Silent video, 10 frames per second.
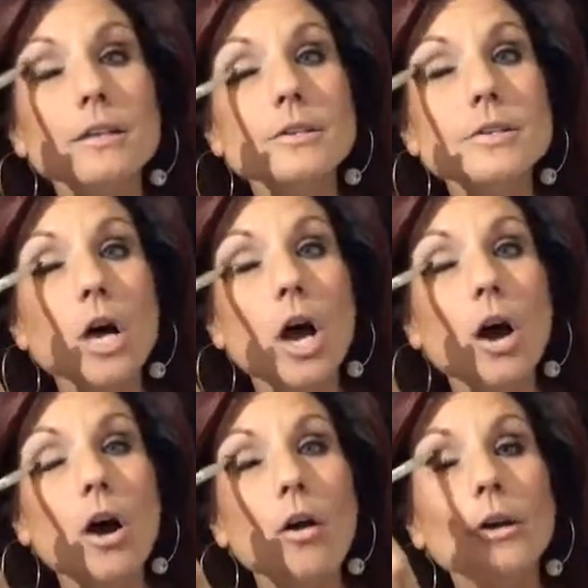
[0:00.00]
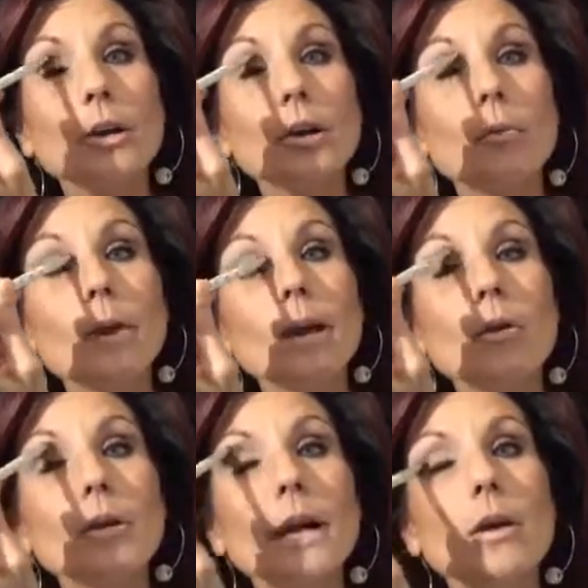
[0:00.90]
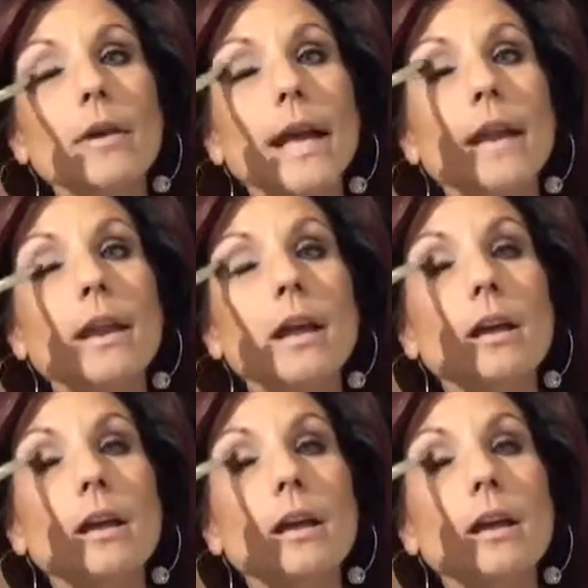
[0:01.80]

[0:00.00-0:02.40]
So you're going to wiggle, go in.